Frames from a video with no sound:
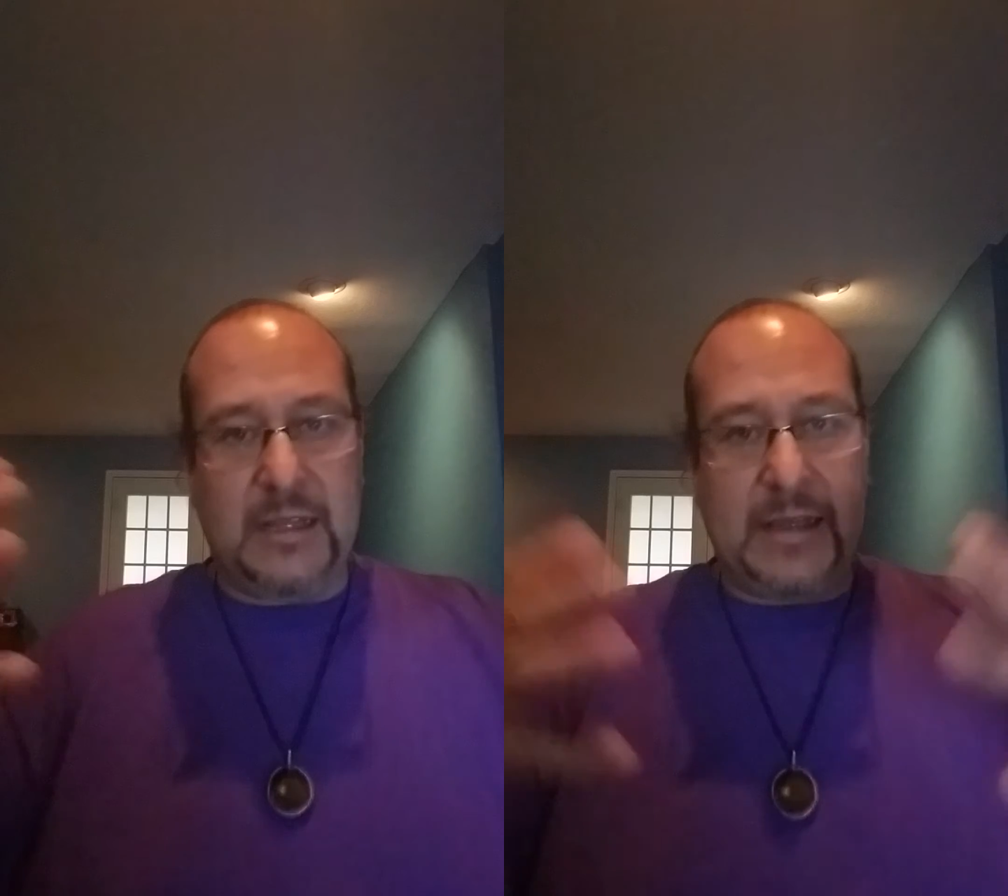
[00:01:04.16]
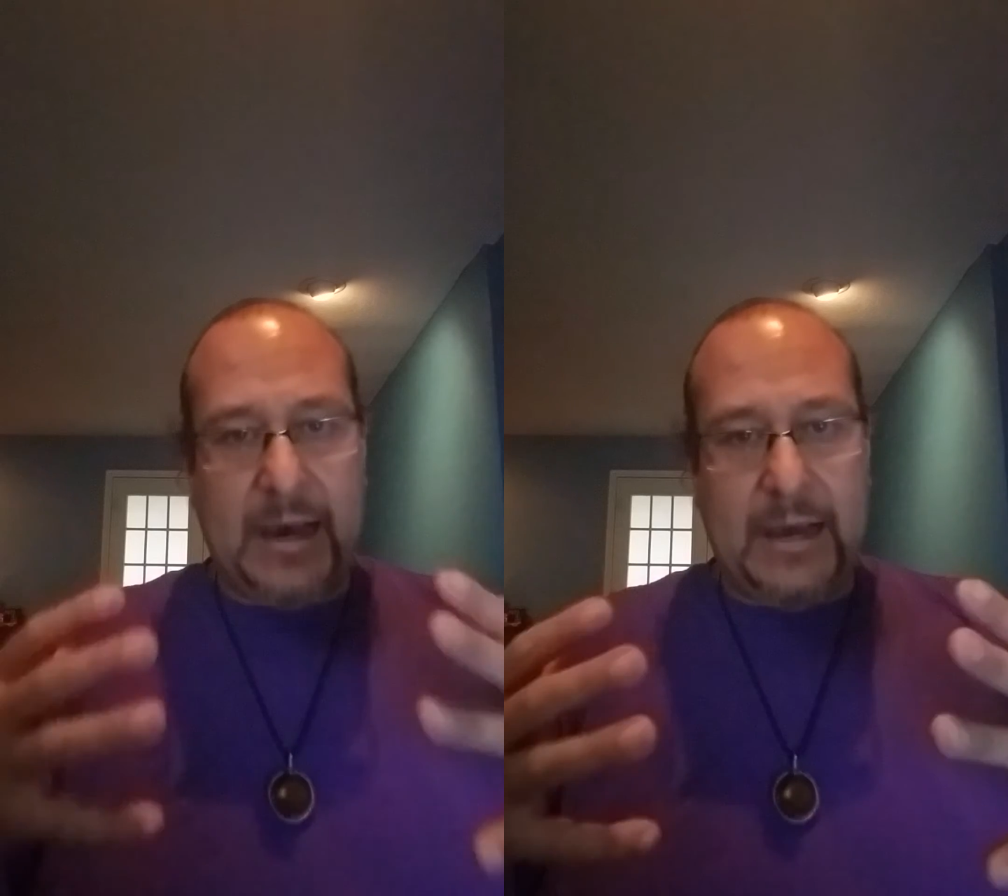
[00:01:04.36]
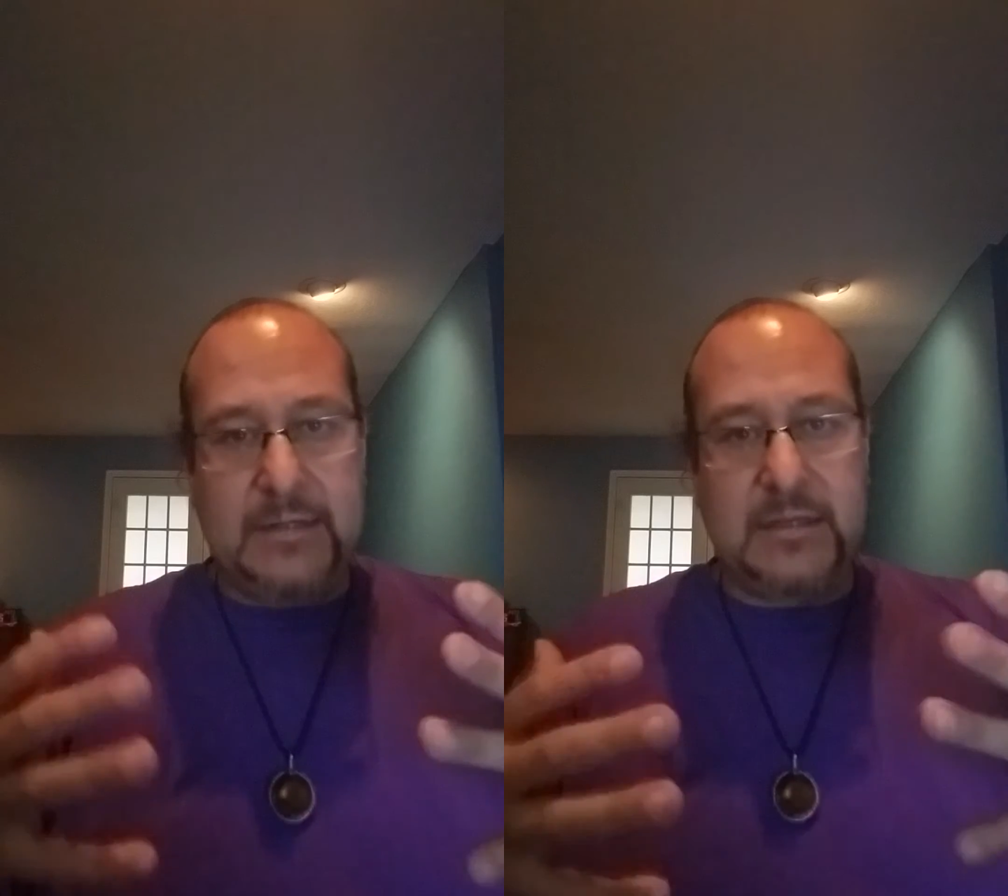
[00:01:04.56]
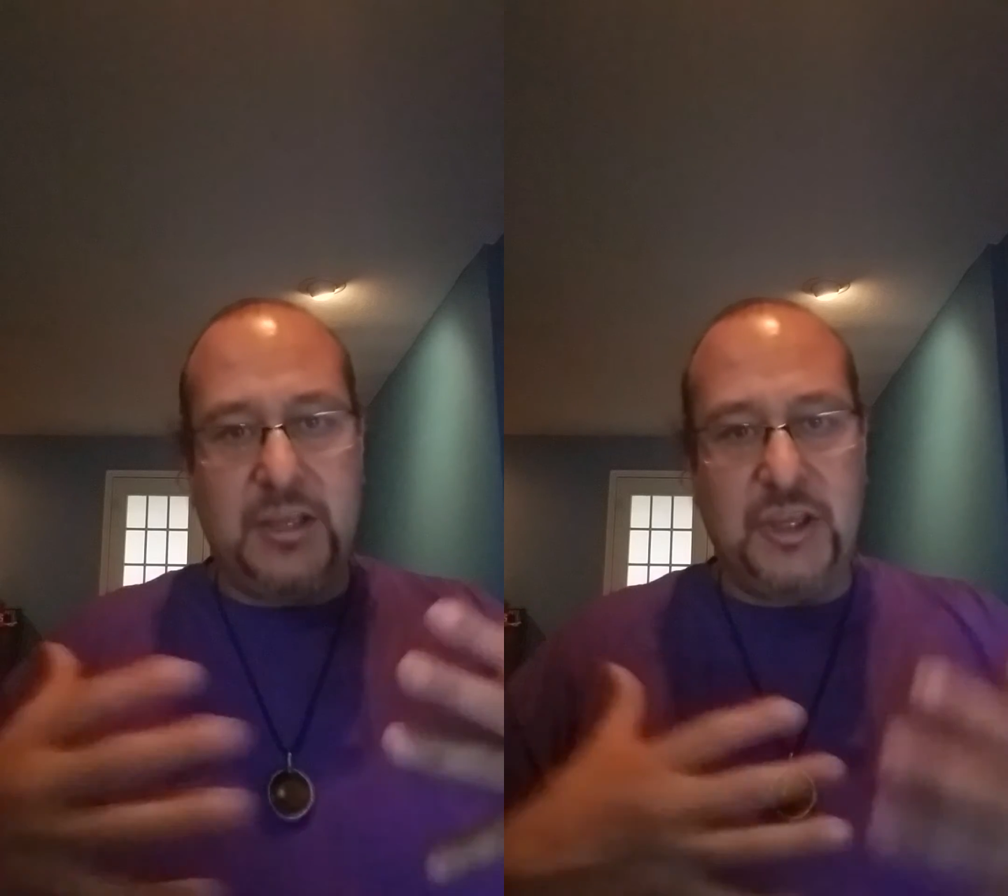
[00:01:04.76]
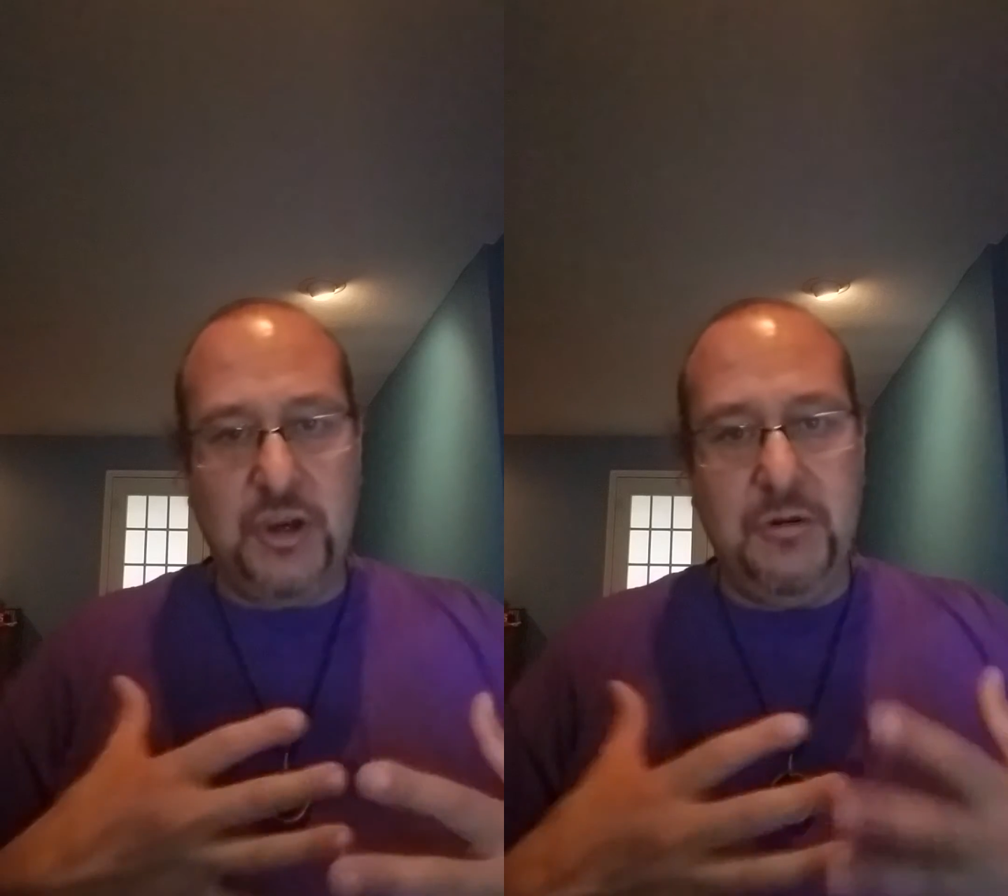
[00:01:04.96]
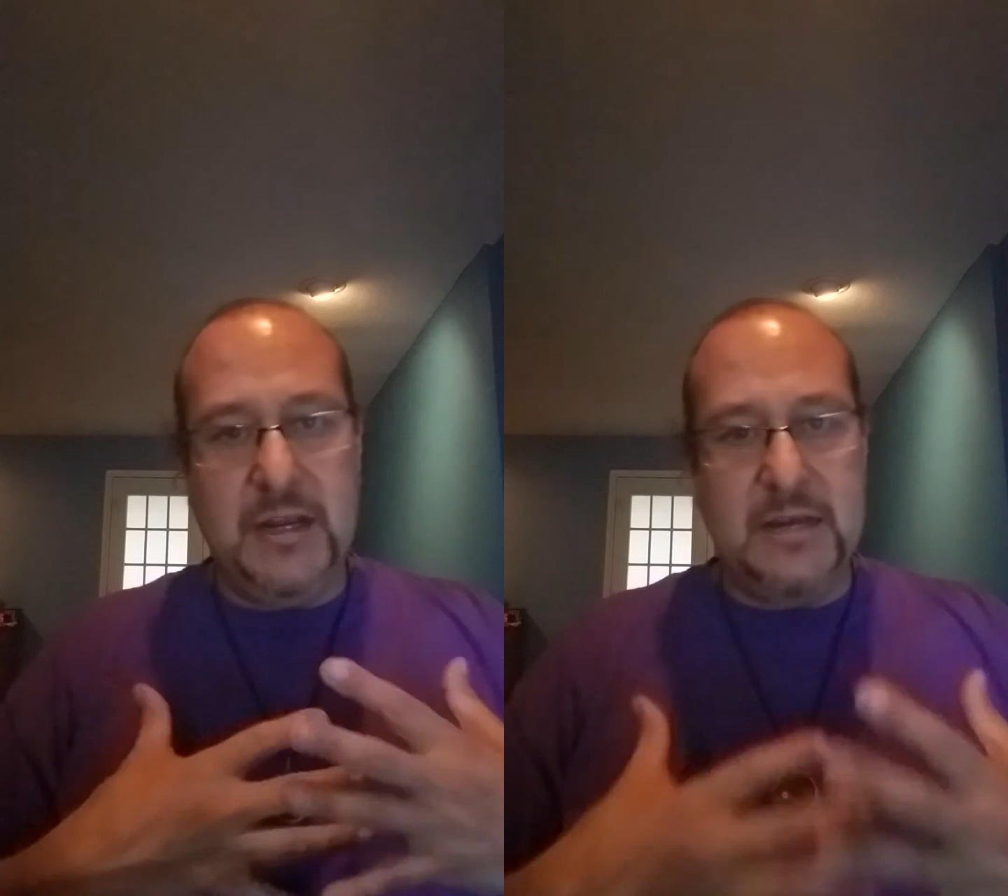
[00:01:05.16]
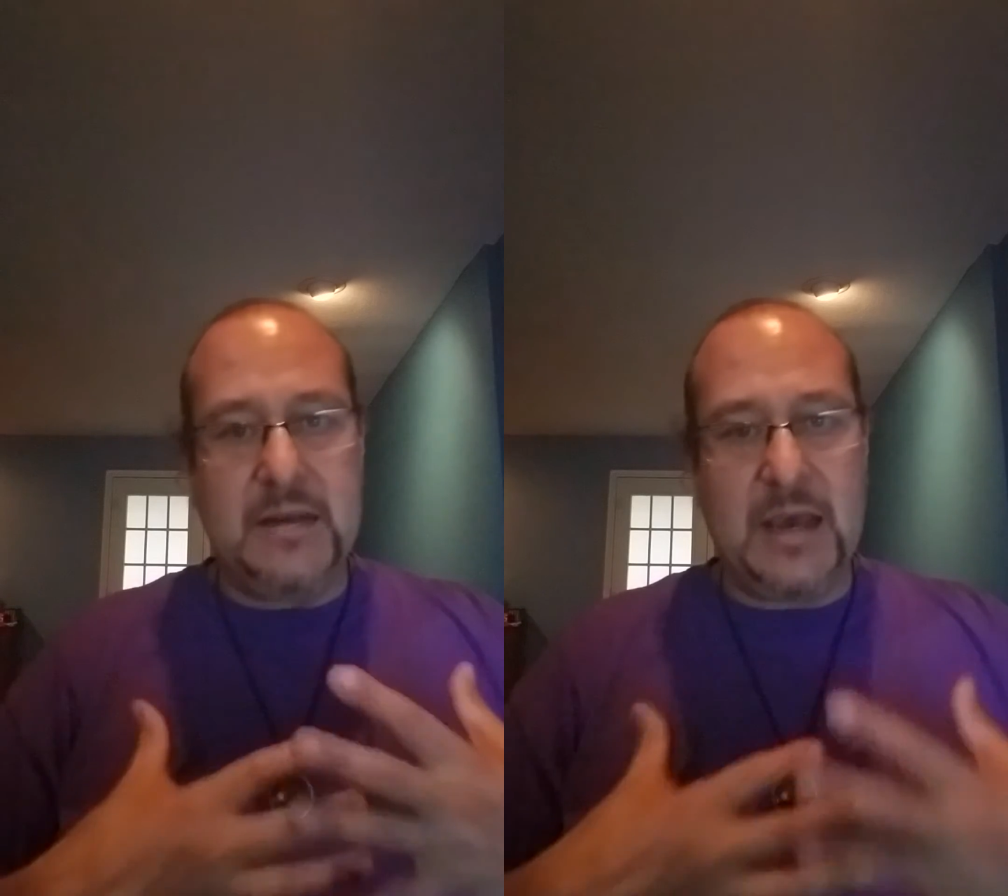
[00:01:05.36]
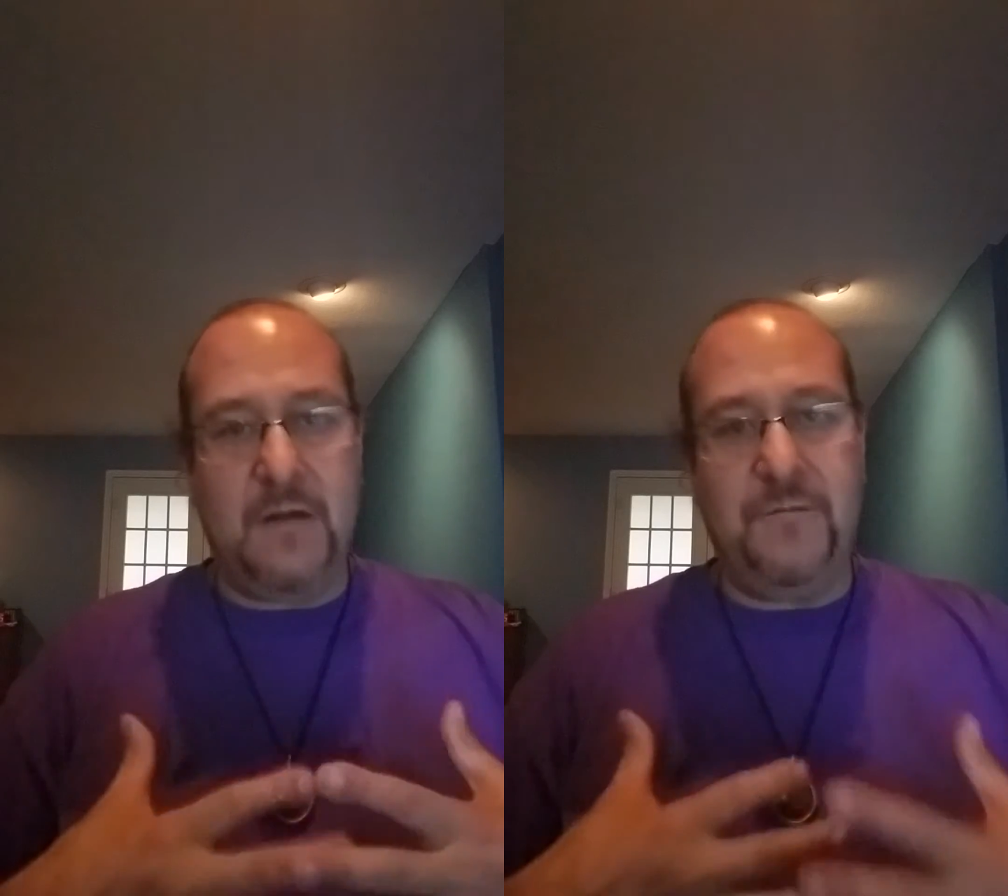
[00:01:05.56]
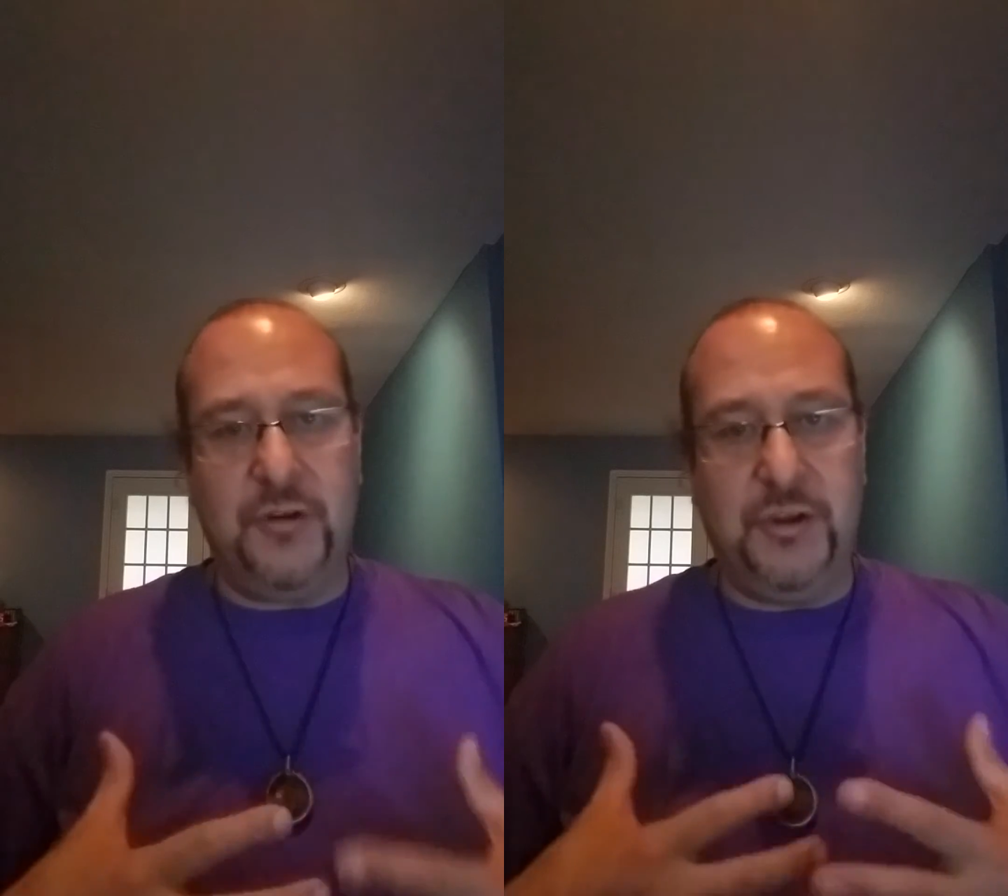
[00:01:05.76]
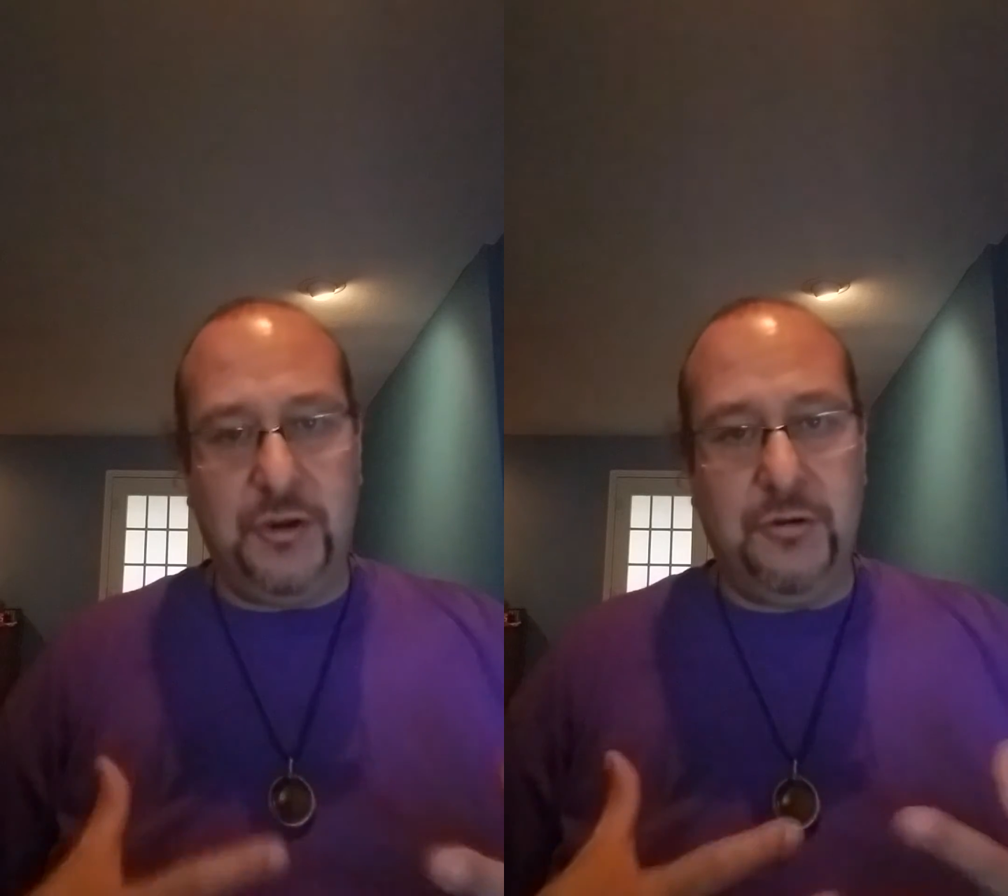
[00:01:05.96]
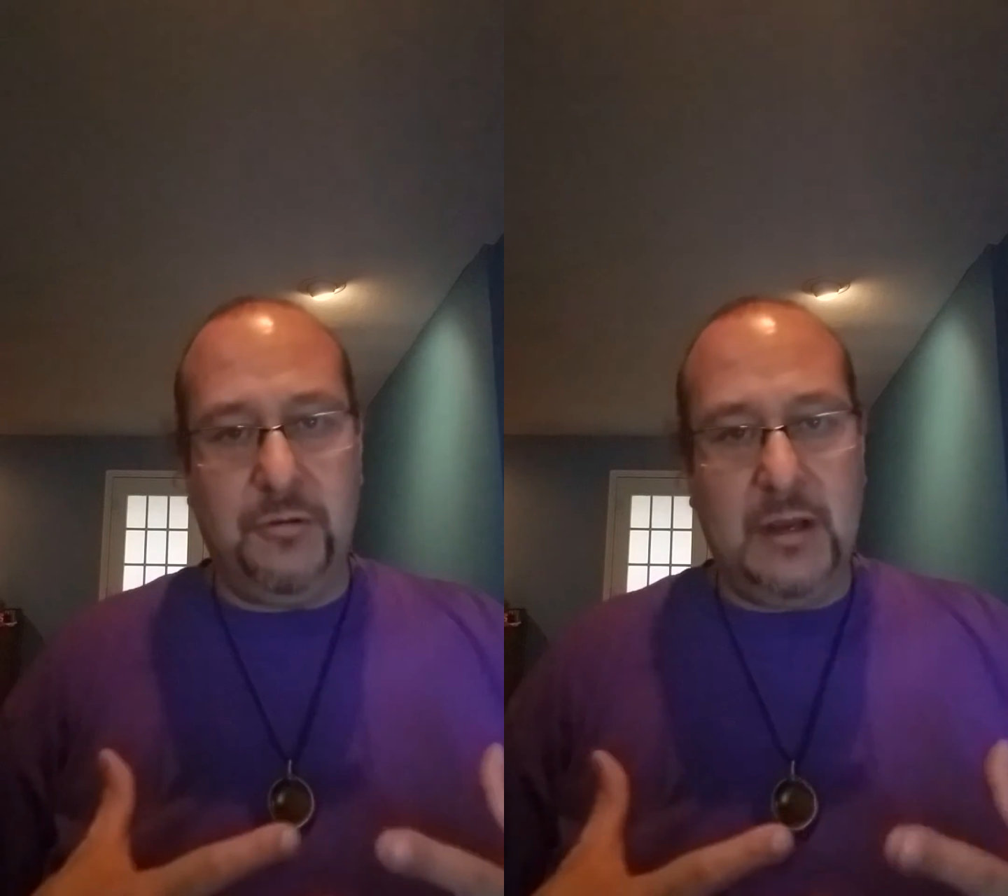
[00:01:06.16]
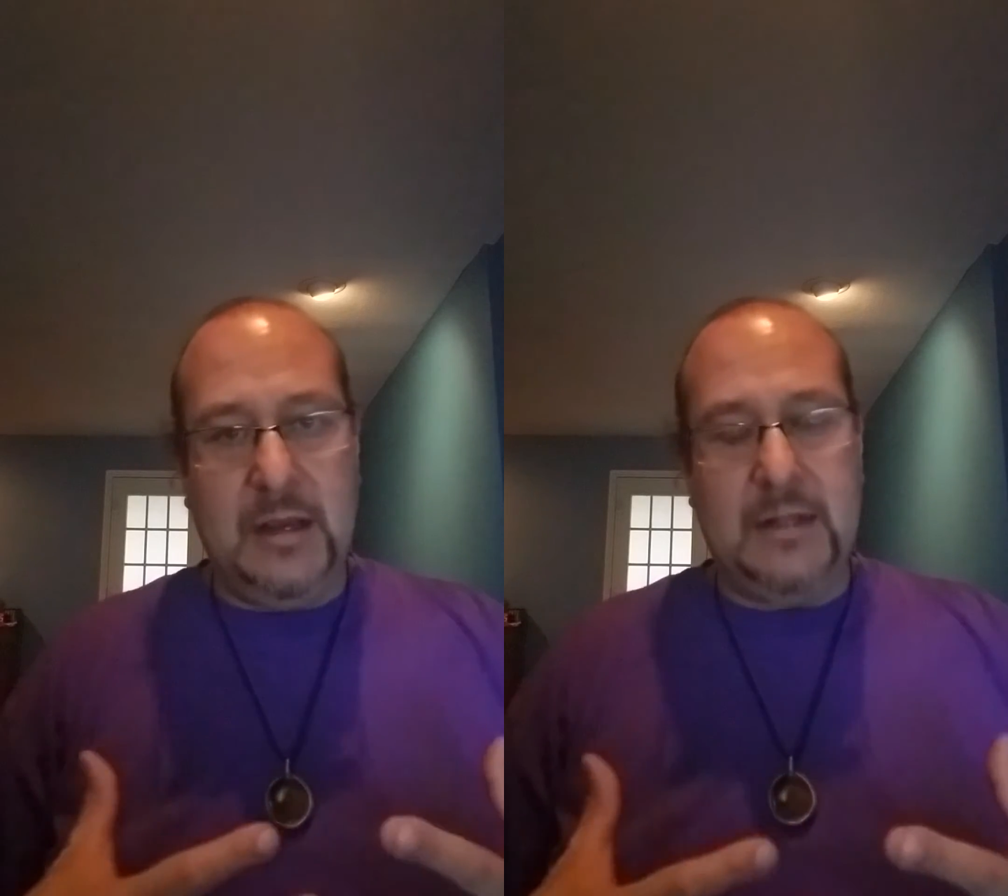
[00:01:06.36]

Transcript: the guides that you need to have for you,